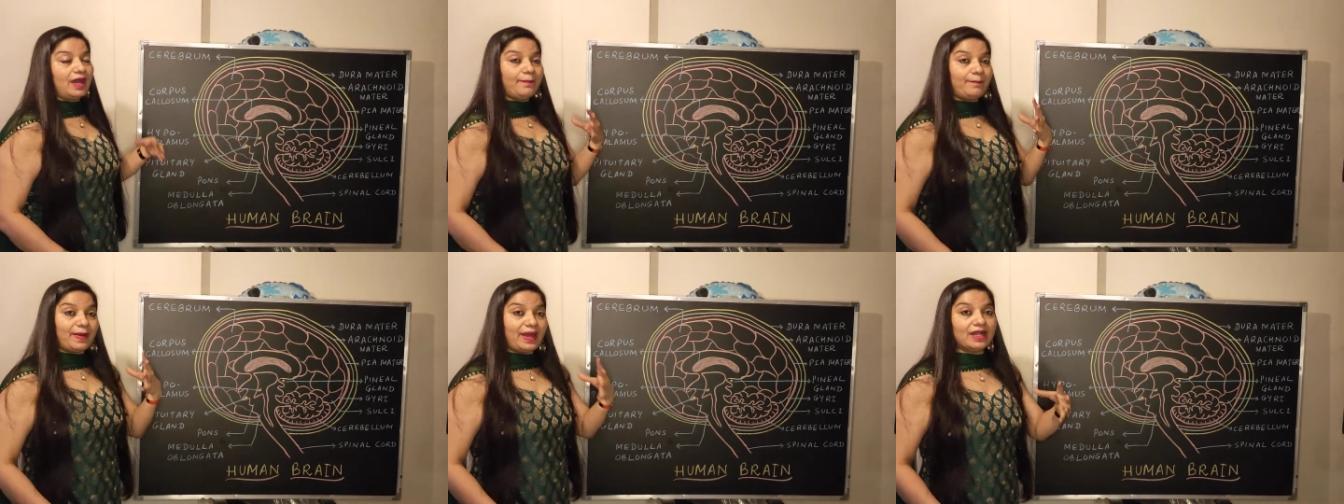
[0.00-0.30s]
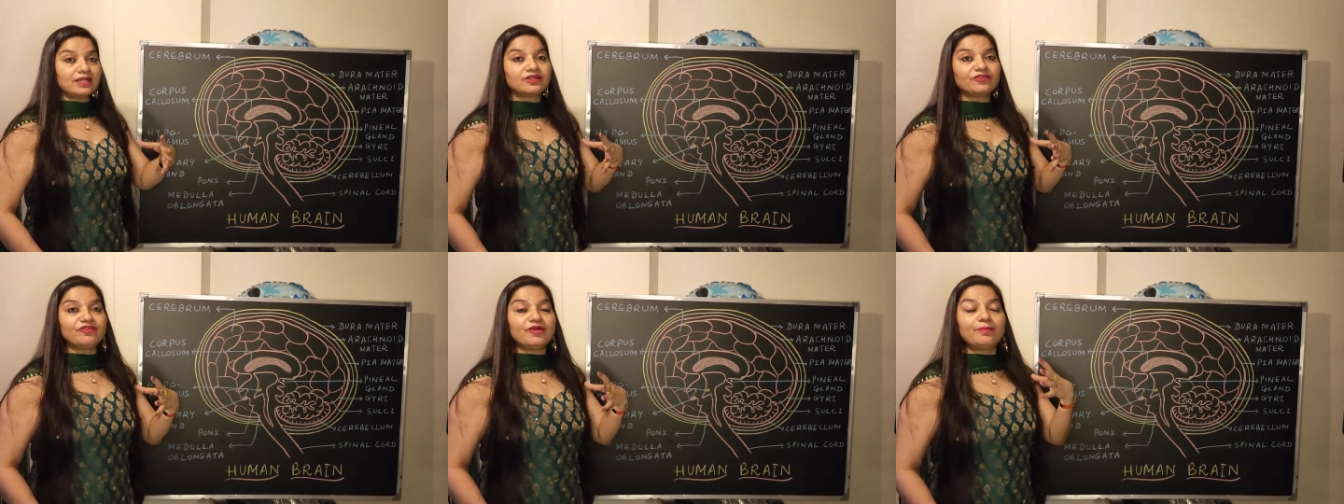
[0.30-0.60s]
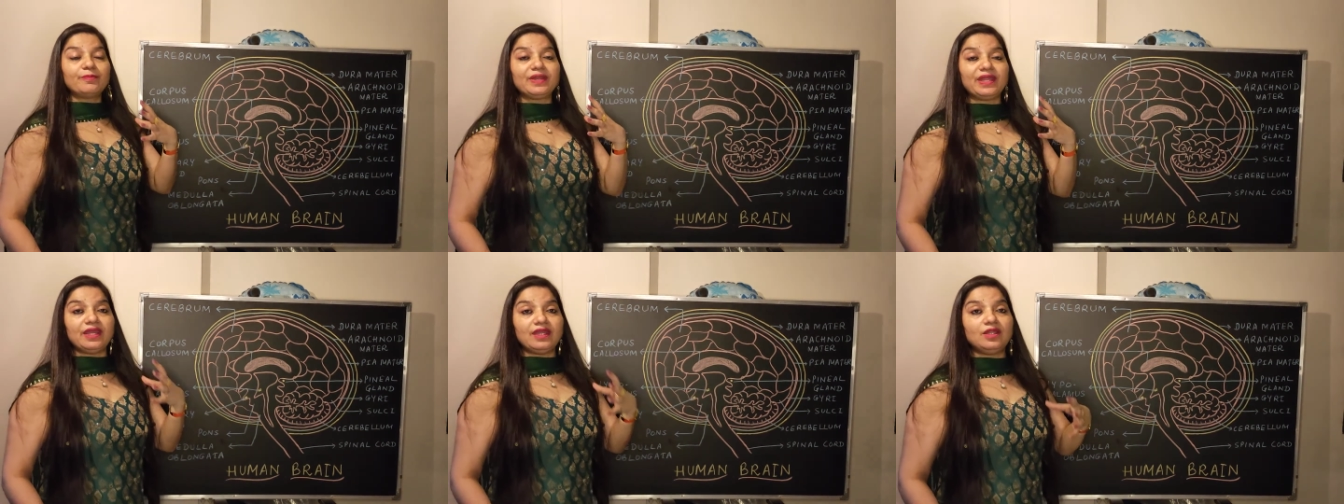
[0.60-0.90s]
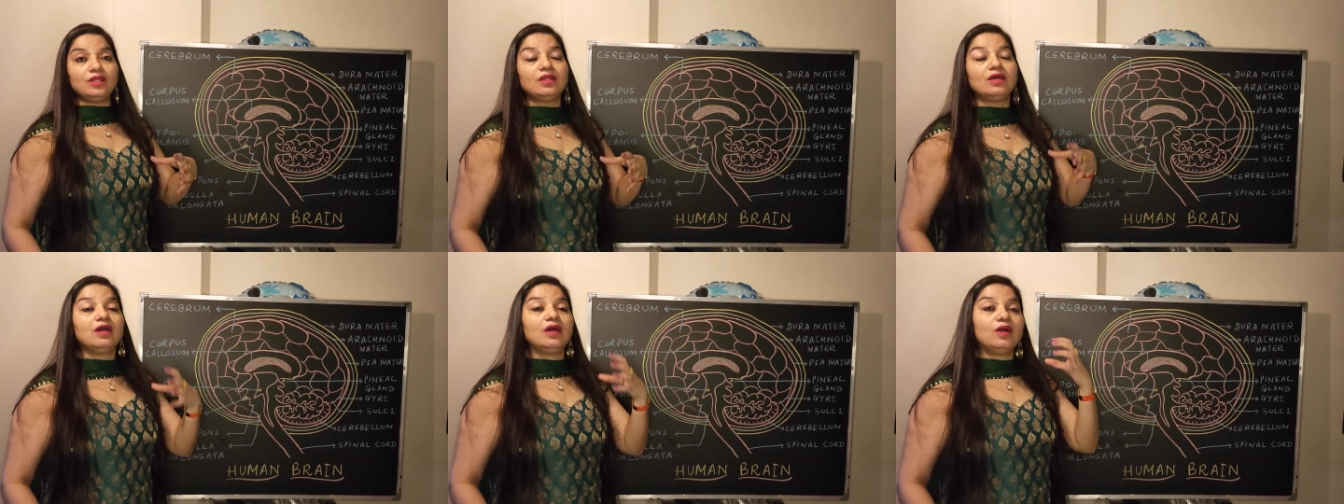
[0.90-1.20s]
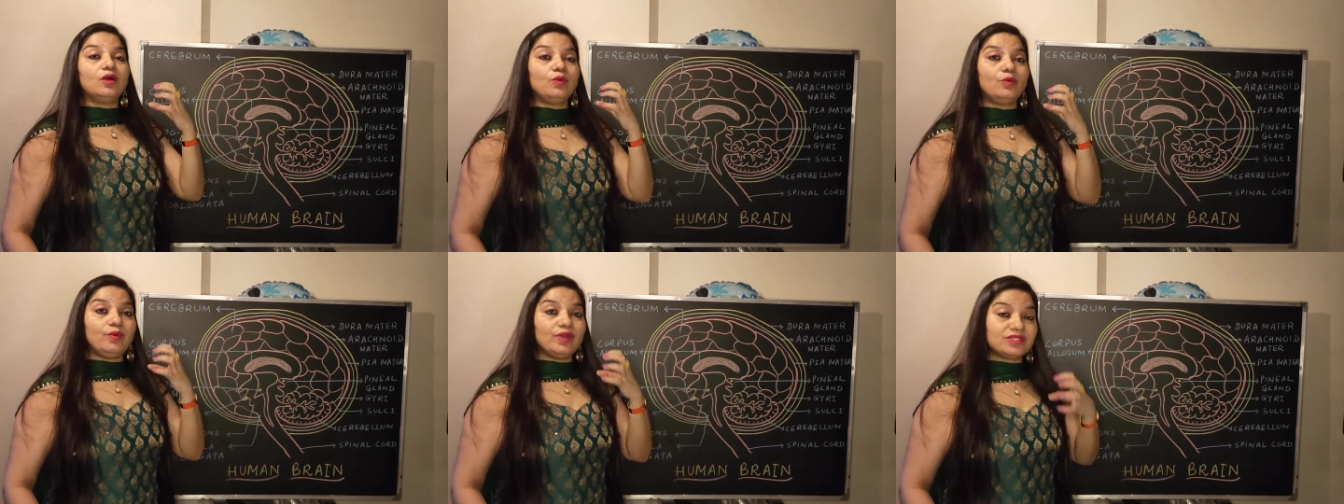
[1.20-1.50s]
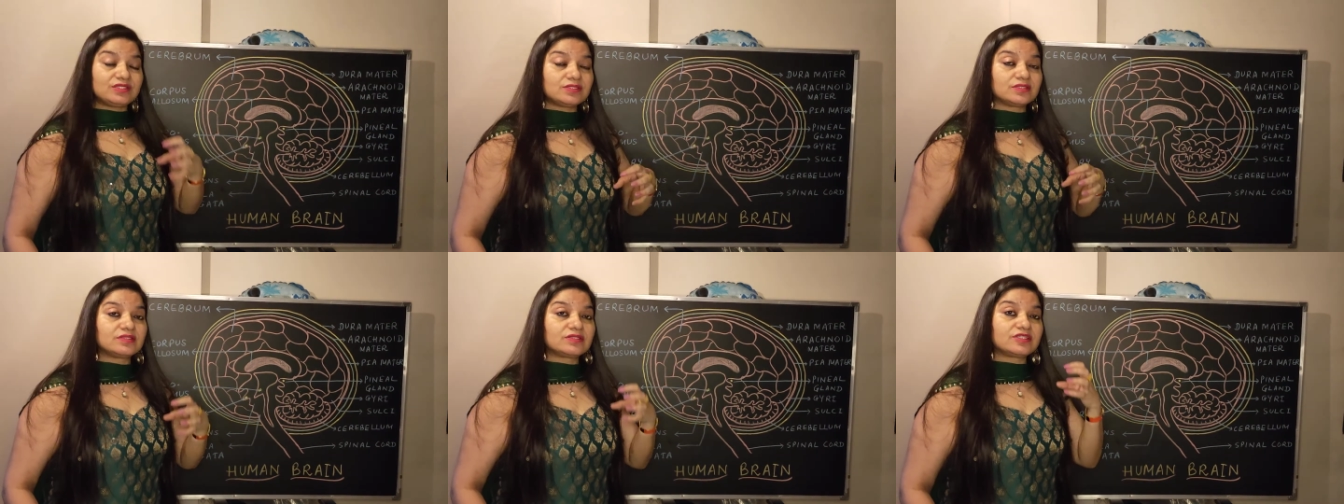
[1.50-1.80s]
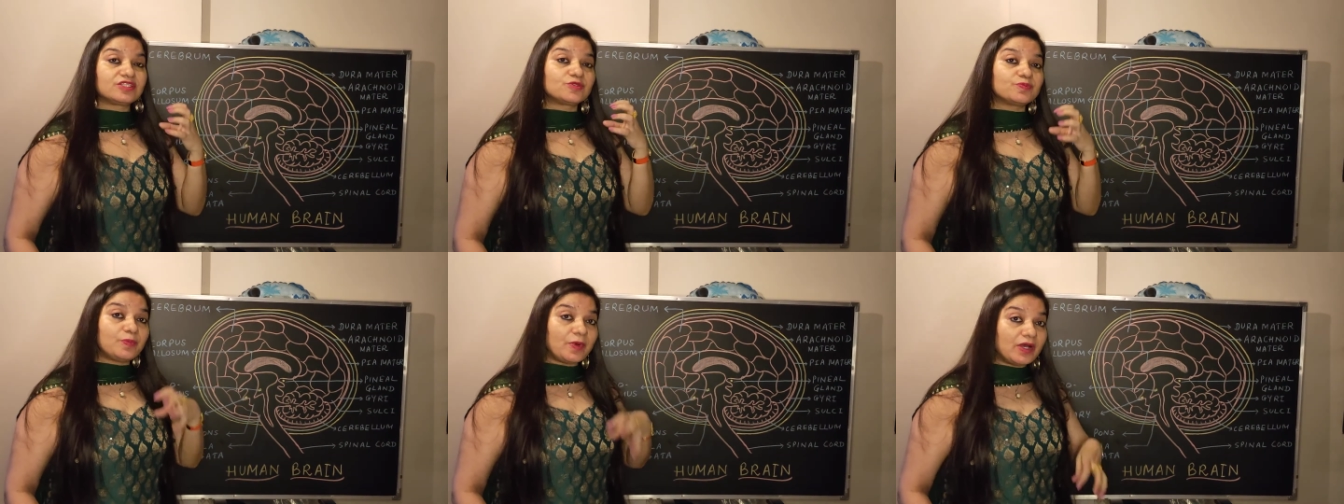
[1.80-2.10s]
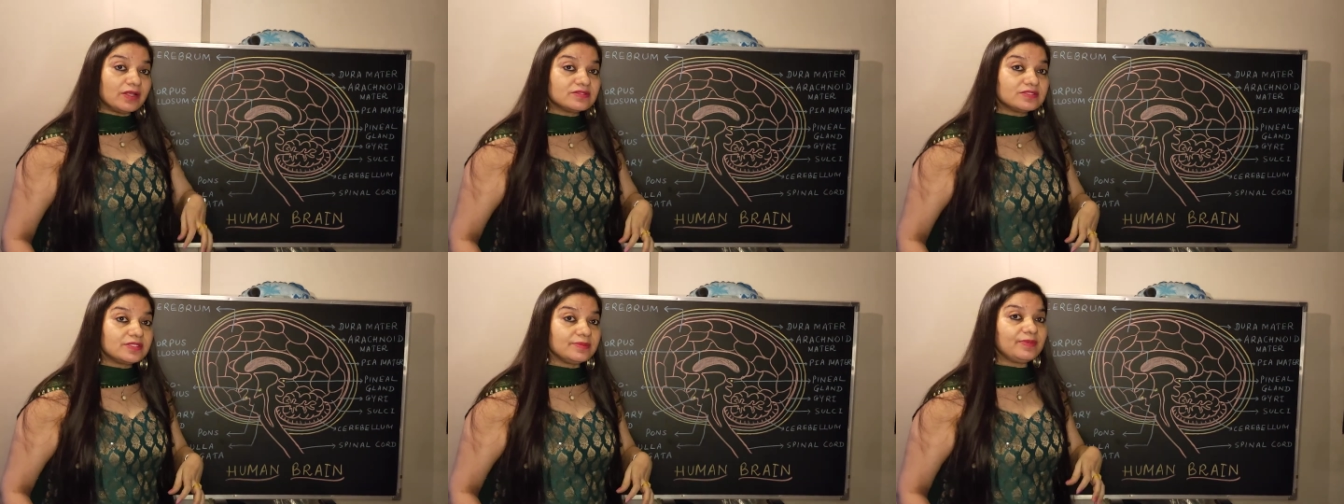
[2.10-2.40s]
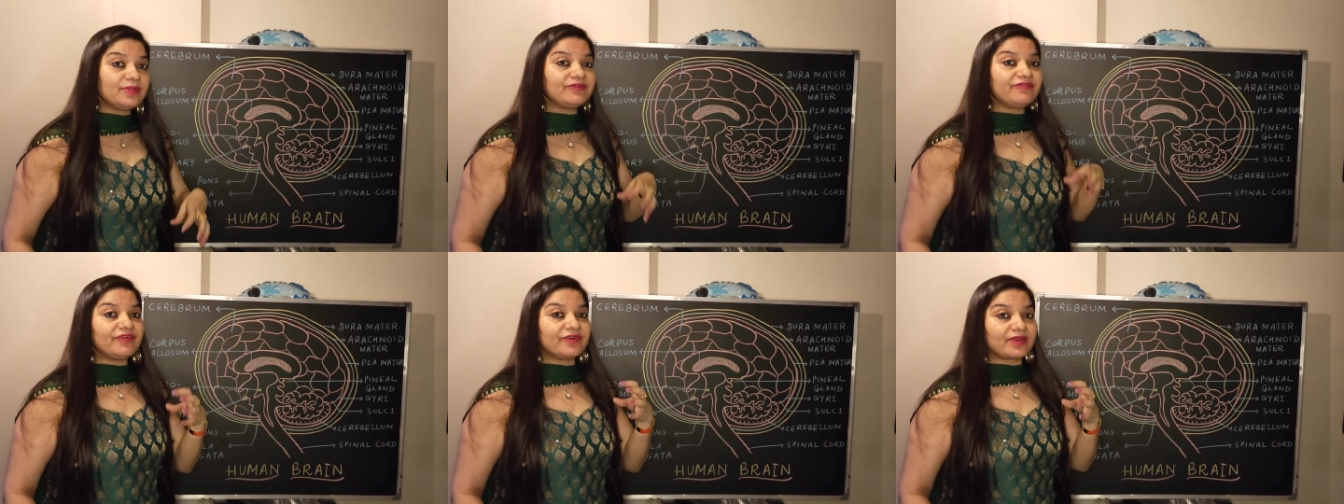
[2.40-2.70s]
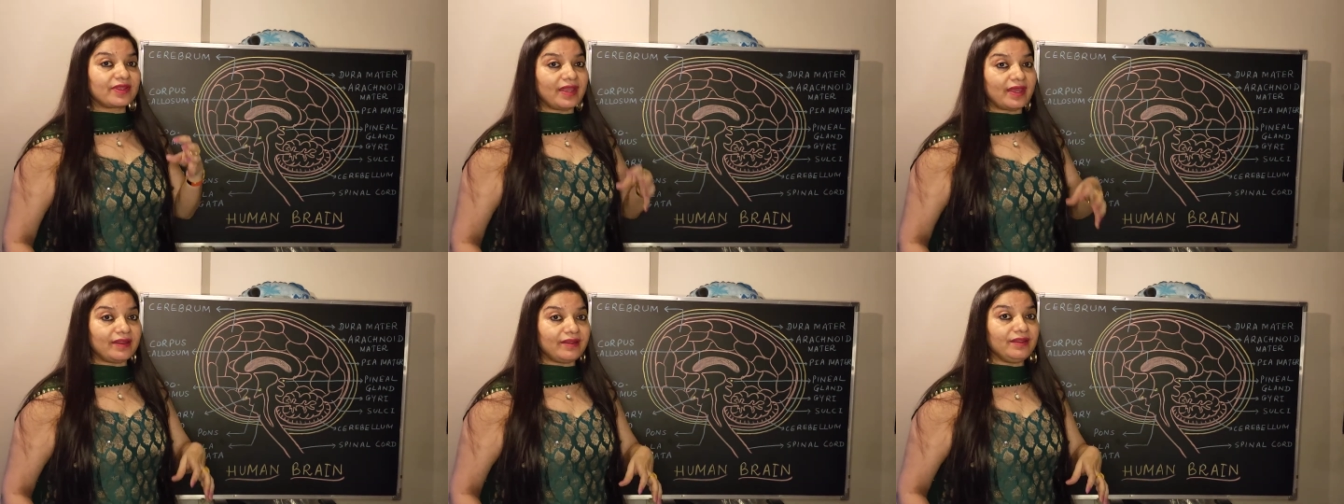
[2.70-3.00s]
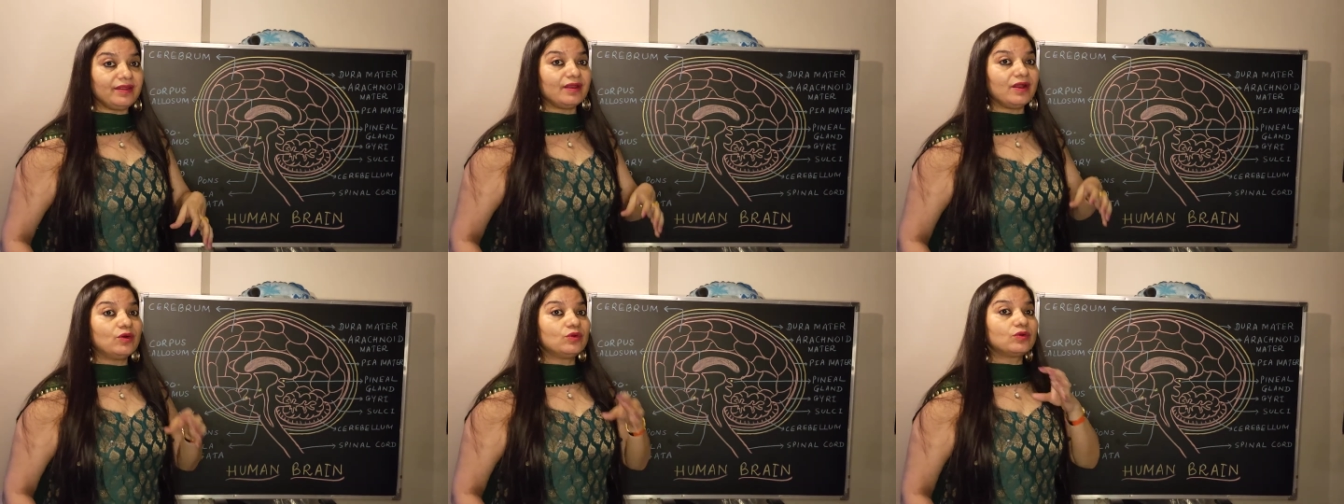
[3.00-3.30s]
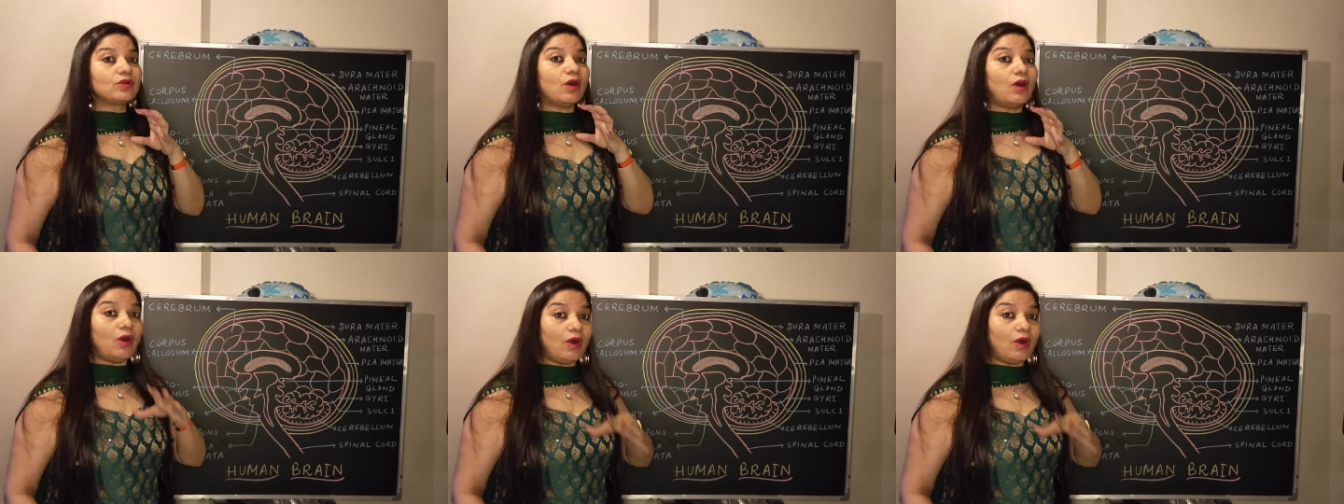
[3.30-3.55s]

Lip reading: a part of a brain which is responsible for carrying out